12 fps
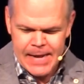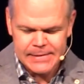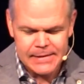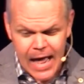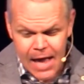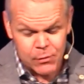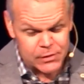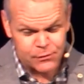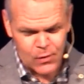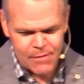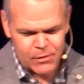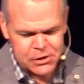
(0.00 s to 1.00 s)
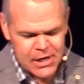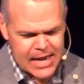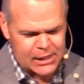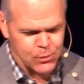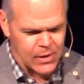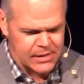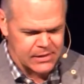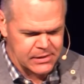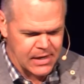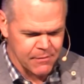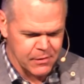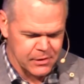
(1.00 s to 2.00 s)
His life was forever changed when he
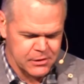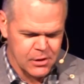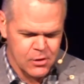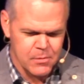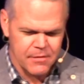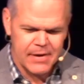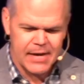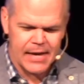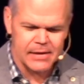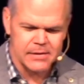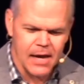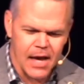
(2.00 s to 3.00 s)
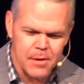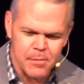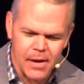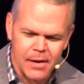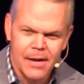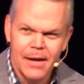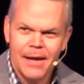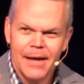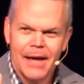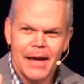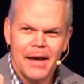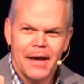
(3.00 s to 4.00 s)
discovered the tomb of King Tut, but
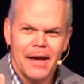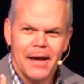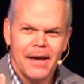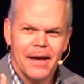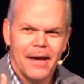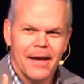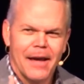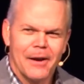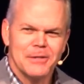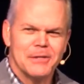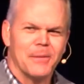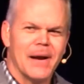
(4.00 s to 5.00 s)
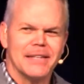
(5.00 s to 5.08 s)
here's the